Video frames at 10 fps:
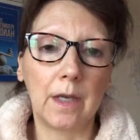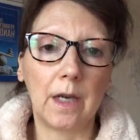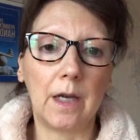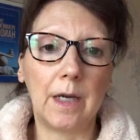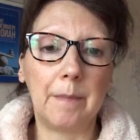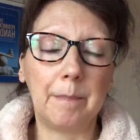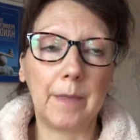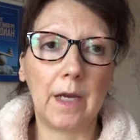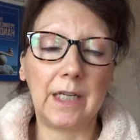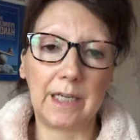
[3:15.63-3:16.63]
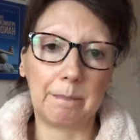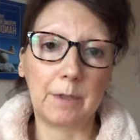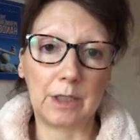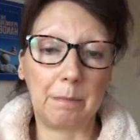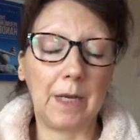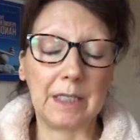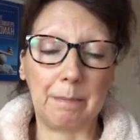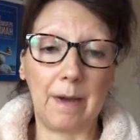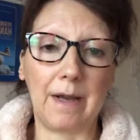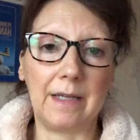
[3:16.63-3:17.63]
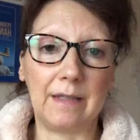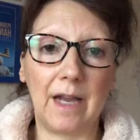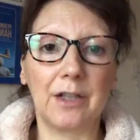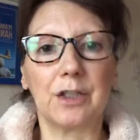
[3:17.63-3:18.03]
Because it plays a part in that.